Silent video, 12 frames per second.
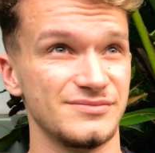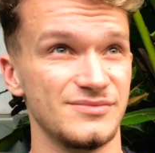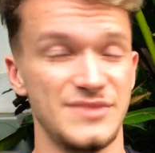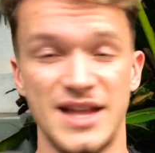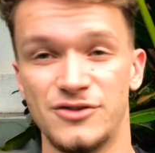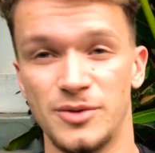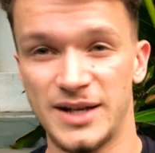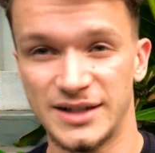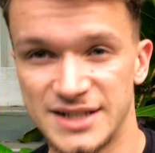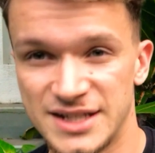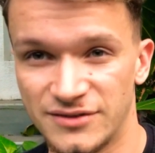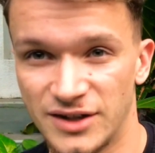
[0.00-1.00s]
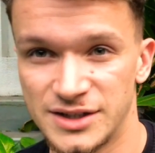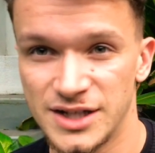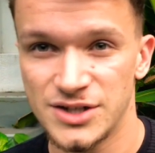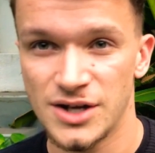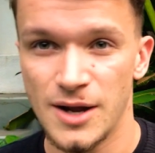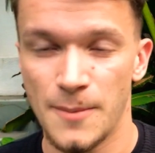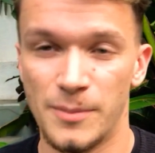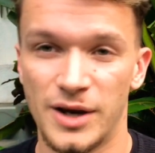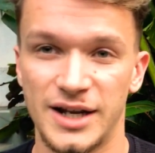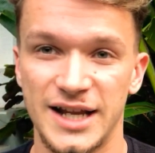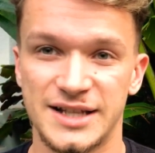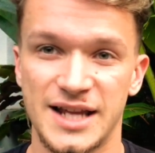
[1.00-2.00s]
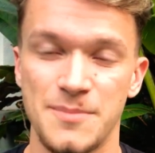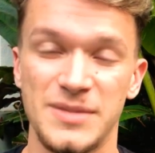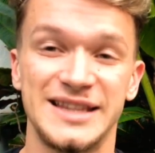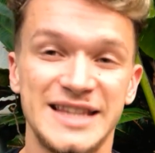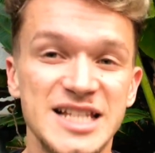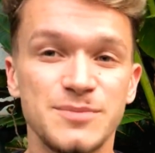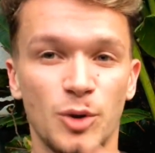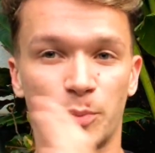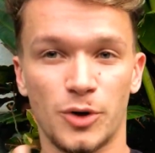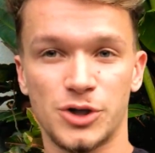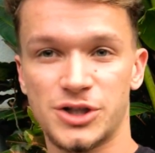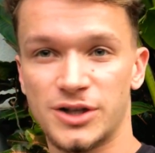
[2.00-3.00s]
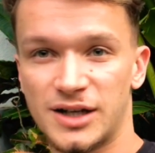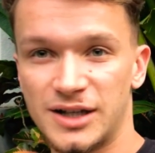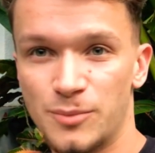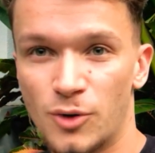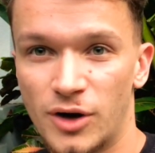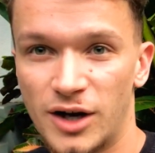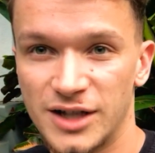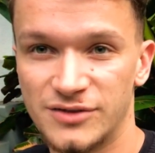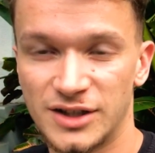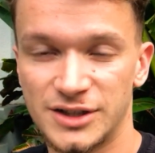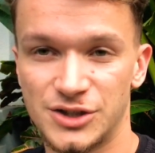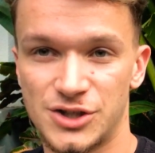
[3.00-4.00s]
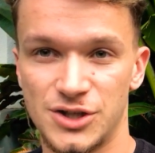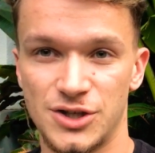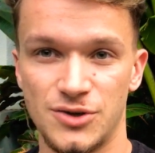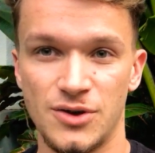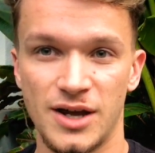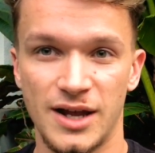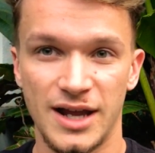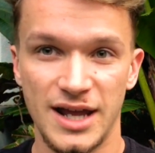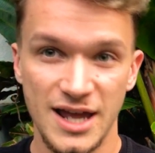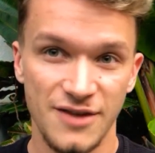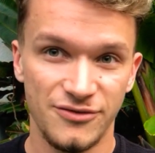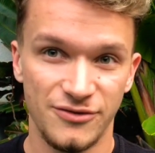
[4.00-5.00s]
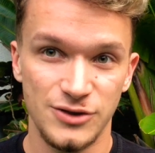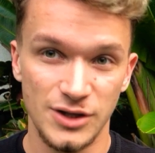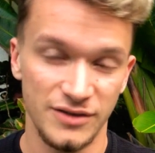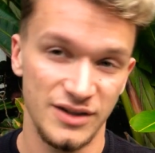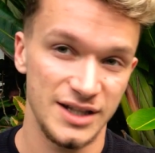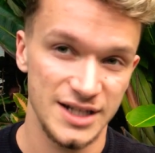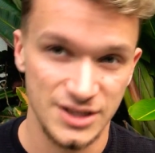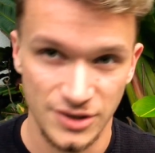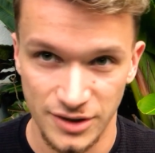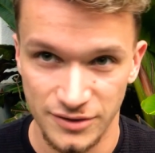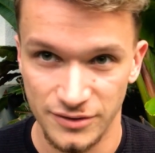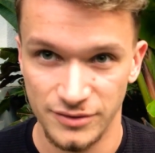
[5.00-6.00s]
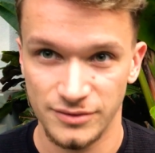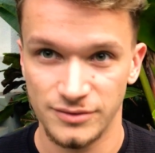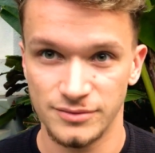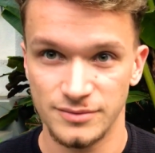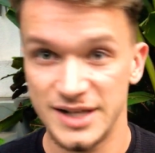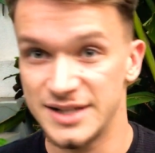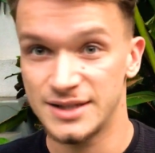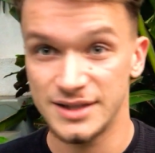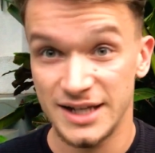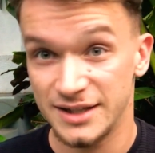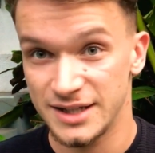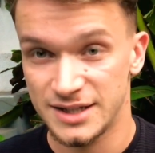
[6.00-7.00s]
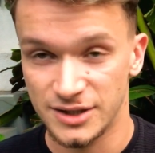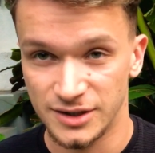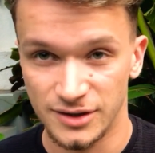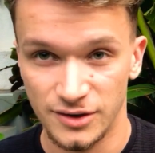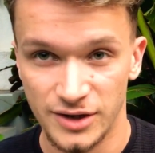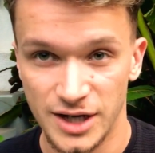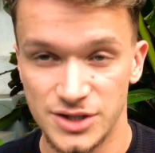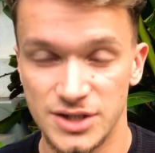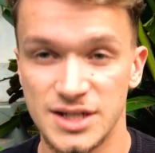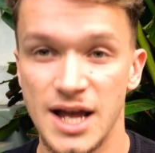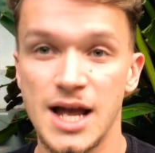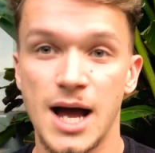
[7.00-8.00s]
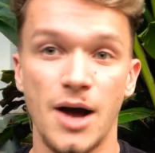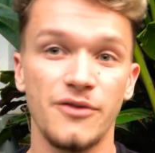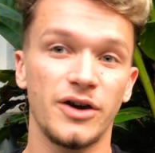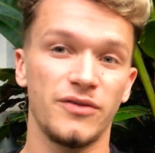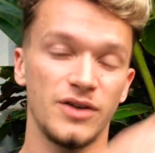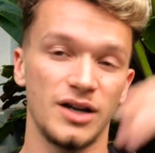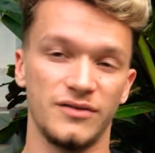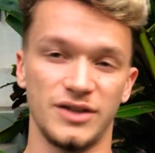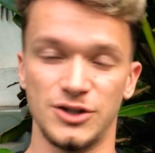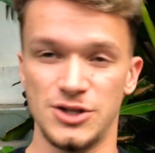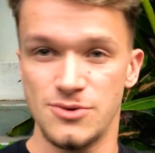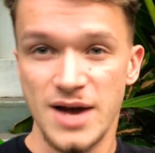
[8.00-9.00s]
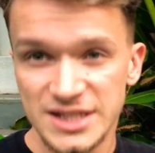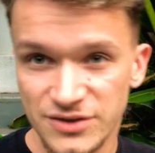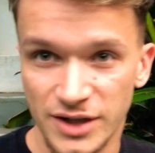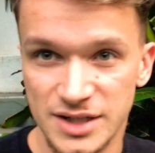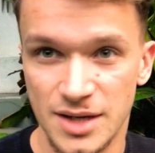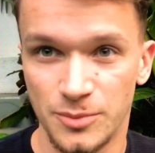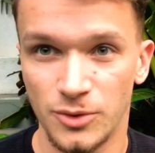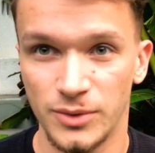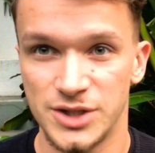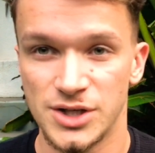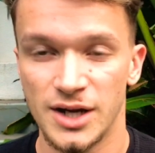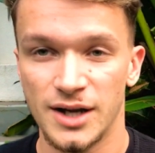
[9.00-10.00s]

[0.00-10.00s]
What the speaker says: never be a disadvantage, but it can be disproportionately more advantage to you if you live in these certain locations. However, if you live in the US, for example, which